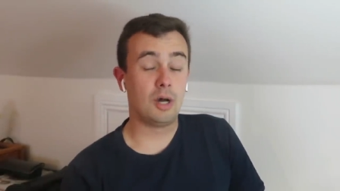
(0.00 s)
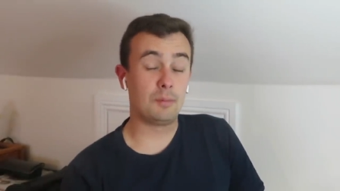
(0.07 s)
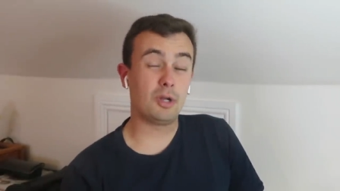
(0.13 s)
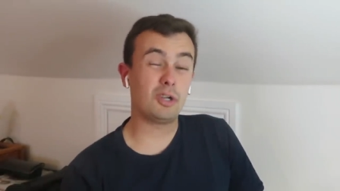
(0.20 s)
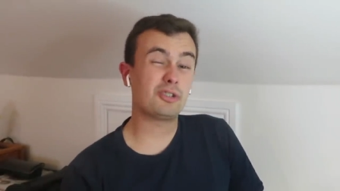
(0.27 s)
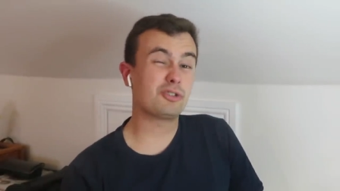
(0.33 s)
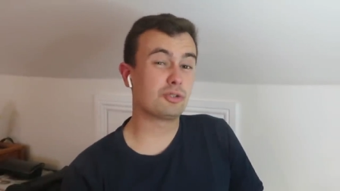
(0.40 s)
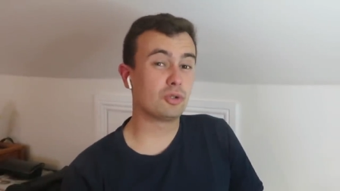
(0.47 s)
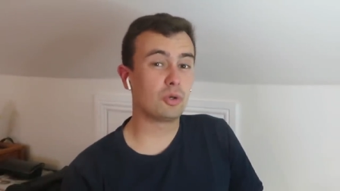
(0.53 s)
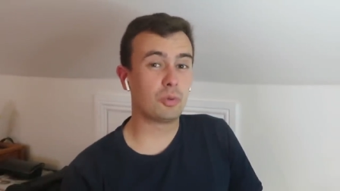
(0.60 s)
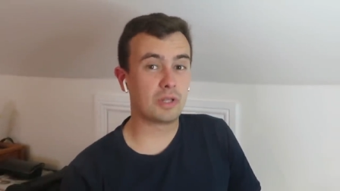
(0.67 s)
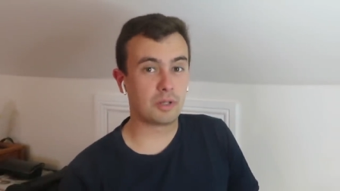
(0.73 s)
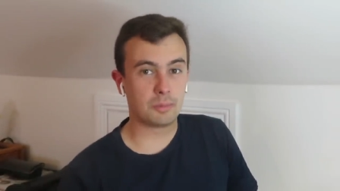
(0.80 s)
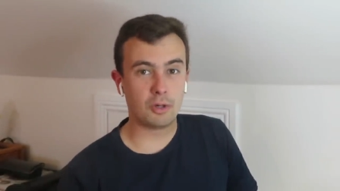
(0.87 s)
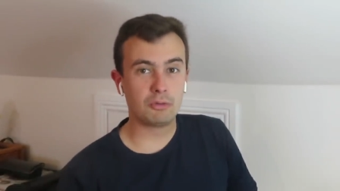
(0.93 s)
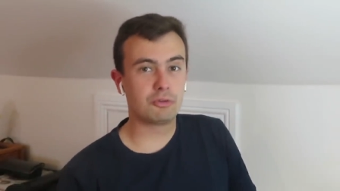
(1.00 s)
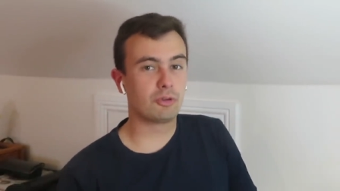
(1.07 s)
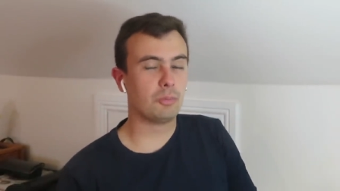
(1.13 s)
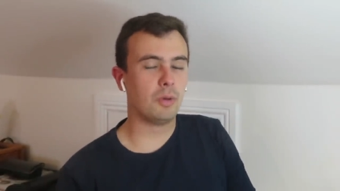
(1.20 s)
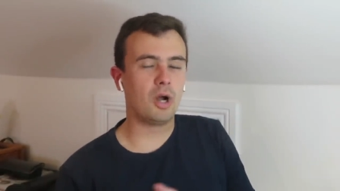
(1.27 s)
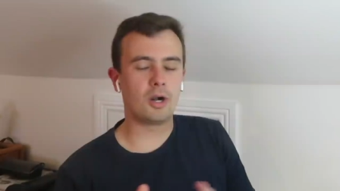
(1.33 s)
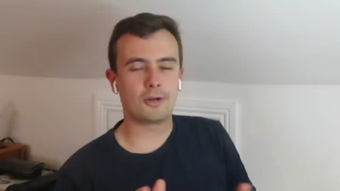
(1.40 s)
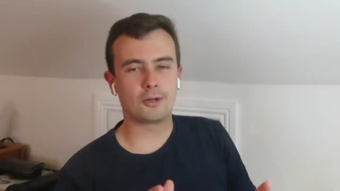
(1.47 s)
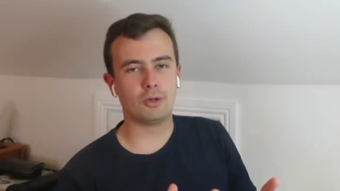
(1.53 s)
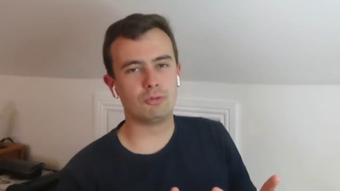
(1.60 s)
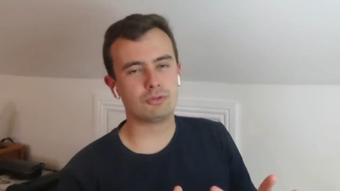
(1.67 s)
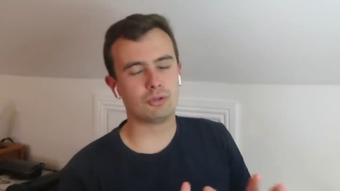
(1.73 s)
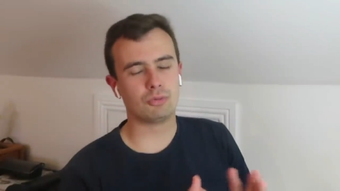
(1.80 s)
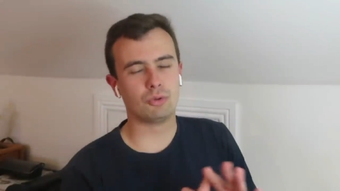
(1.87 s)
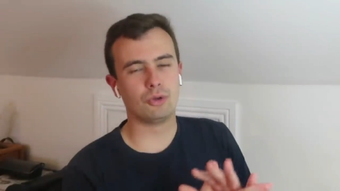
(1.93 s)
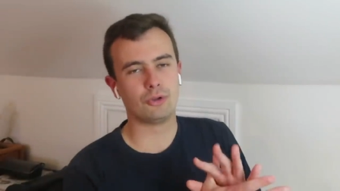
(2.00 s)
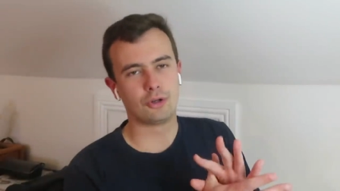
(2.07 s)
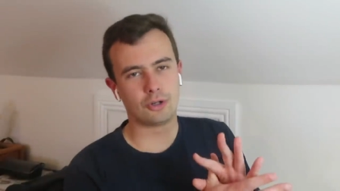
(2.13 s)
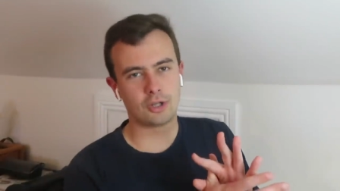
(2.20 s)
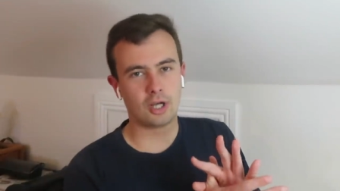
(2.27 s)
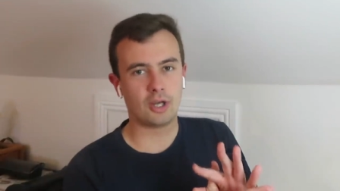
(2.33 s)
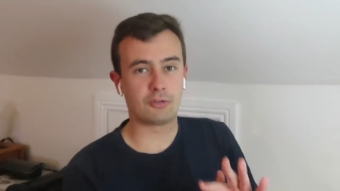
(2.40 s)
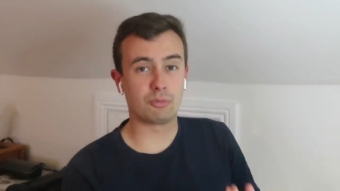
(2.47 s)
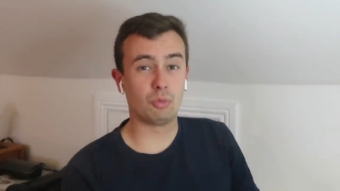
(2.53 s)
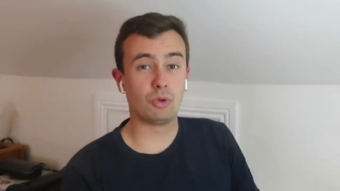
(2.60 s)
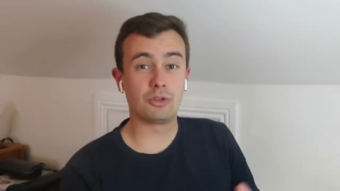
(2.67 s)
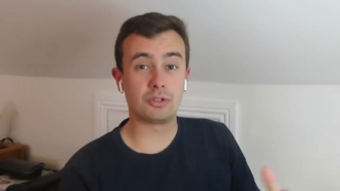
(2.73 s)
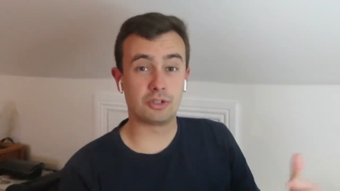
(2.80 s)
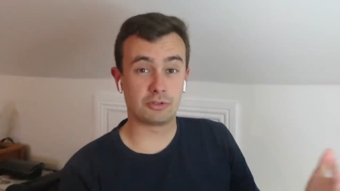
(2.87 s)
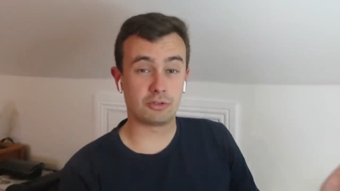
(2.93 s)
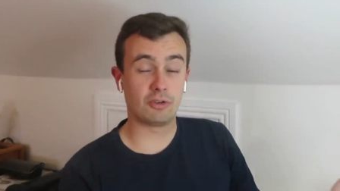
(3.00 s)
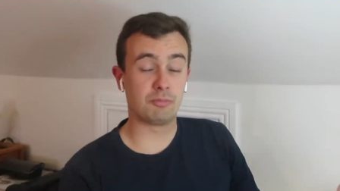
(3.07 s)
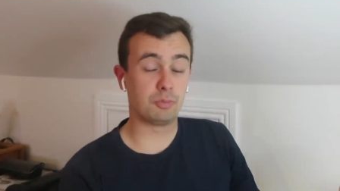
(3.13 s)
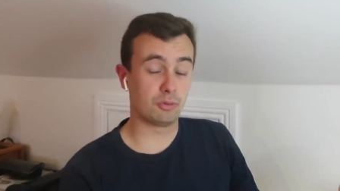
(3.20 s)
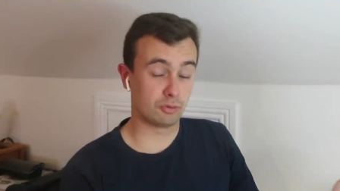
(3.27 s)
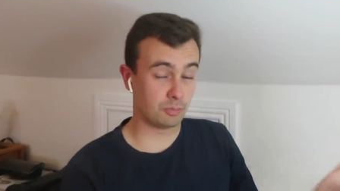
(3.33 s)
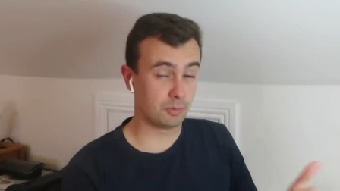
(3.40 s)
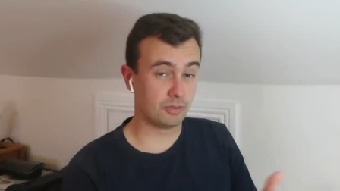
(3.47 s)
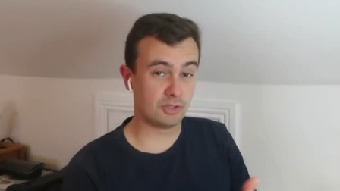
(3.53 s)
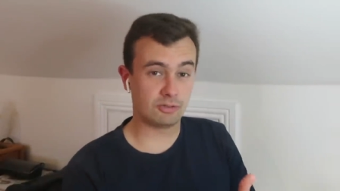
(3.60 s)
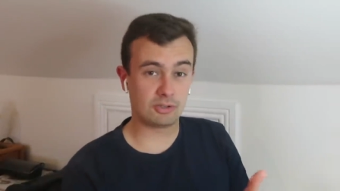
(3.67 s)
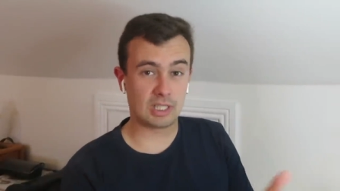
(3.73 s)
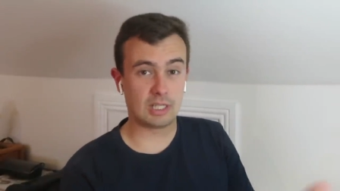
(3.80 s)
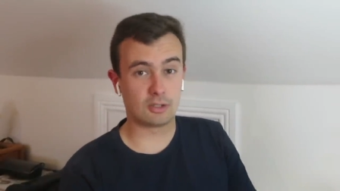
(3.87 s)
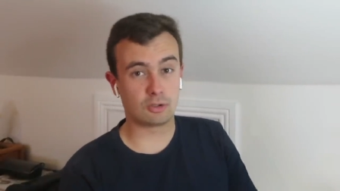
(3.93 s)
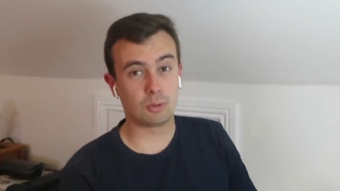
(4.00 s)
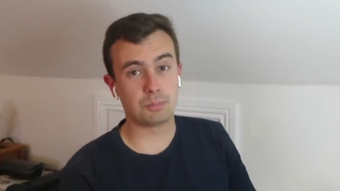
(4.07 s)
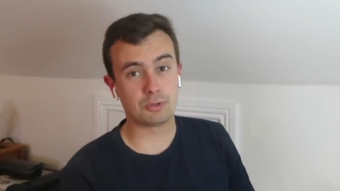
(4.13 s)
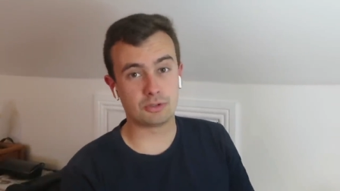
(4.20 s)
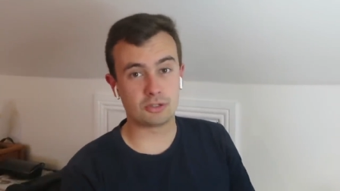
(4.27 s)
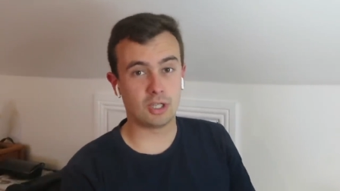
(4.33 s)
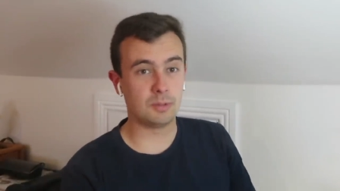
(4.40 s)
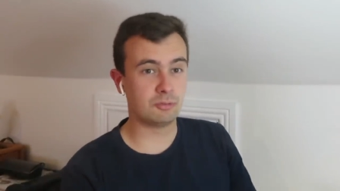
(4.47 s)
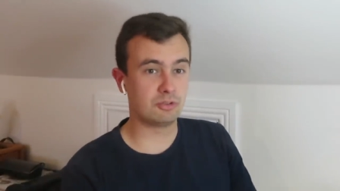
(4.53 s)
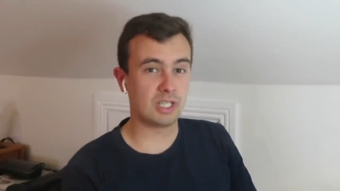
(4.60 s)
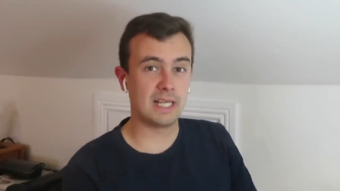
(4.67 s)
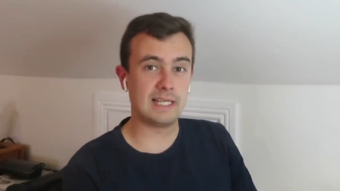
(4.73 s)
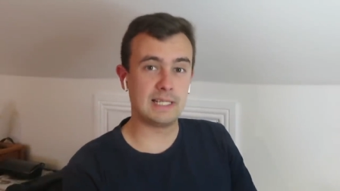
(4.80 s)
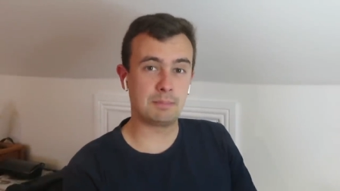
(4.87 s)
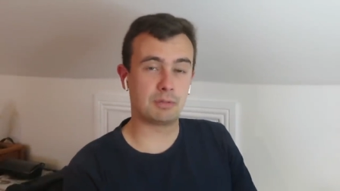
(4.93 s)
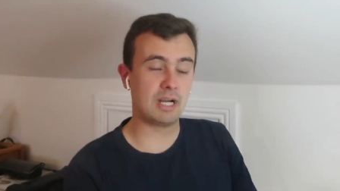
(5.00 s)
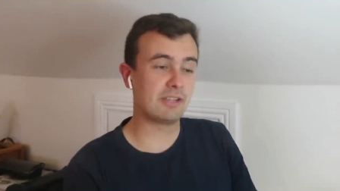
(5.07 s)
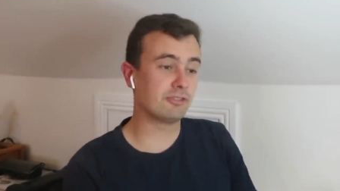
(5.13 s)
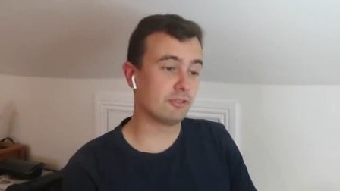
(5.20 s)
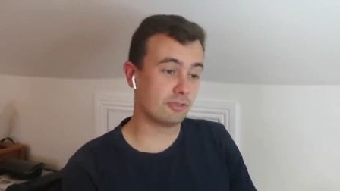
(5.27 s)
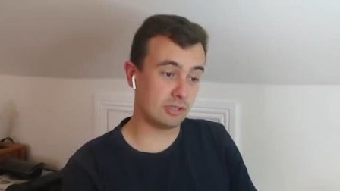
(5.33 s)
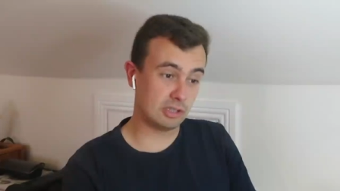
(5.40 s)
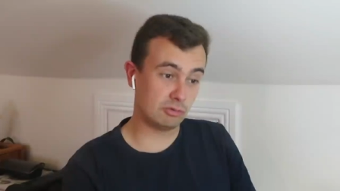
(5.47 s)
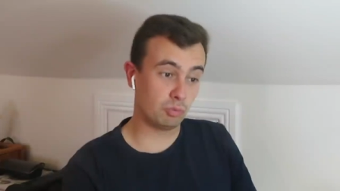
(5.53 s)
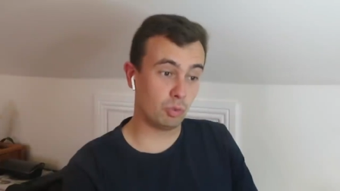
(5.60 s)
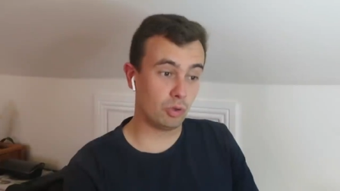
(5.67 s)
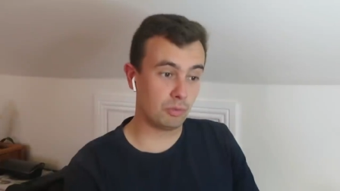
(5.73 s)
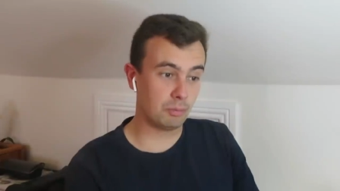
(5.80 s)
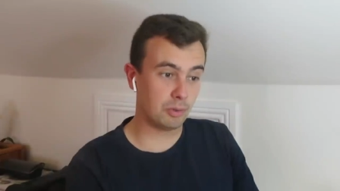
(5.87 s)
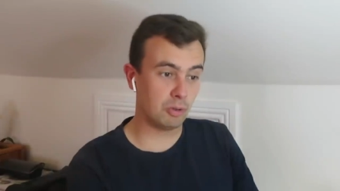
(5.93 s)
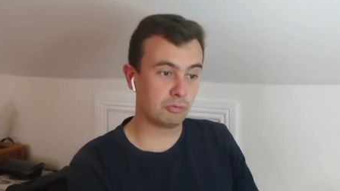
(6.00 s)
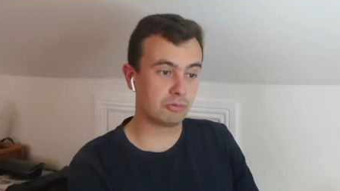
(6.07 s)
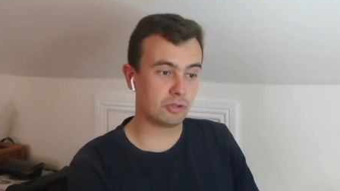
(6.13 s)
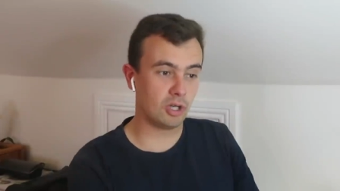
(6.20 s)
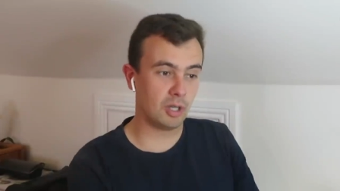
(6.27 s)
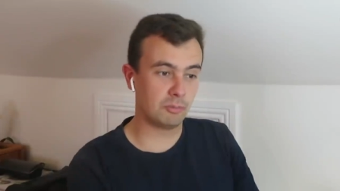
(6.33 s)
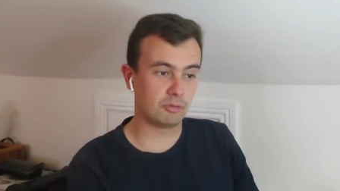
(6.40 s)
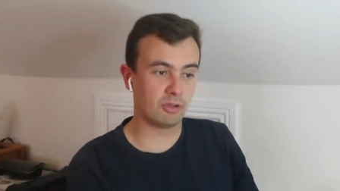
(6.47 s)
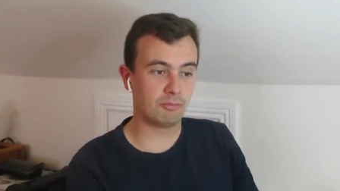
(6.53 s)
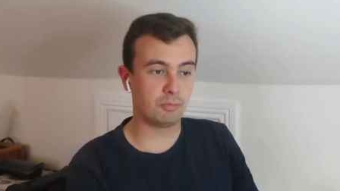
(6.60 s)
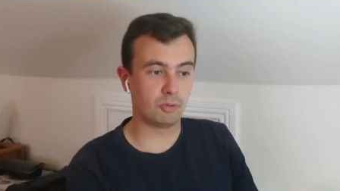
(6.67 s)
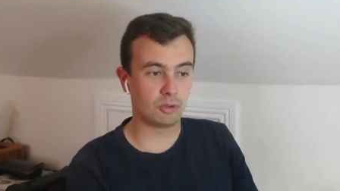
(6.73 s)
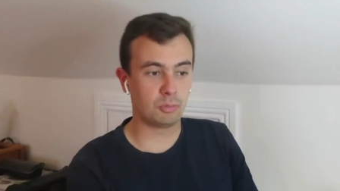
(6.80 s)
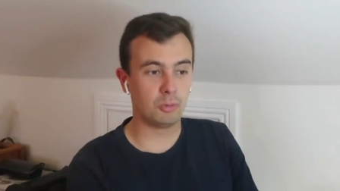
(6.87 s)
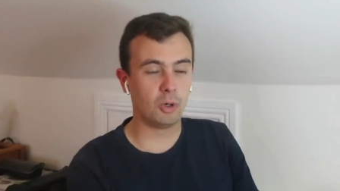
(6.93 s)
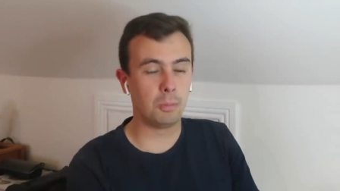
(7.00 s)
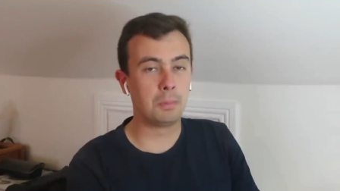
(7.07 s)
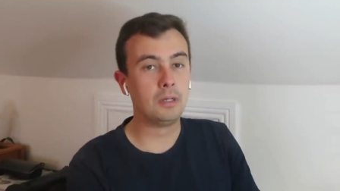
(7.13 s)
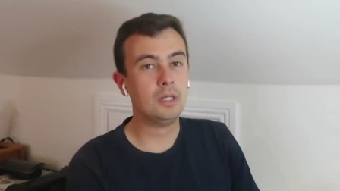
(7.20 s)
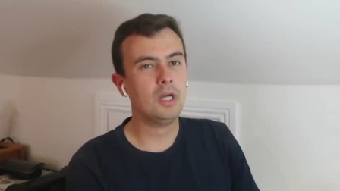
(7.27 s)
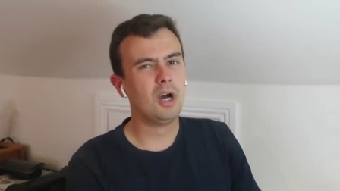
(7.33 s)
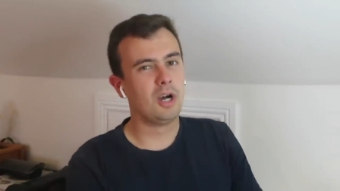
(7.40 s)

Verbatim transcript: I'm not sure whether both of them are going to run or not. One that I've put up on this channel a couple of times, Daily Present, and he's won both times I've put him up.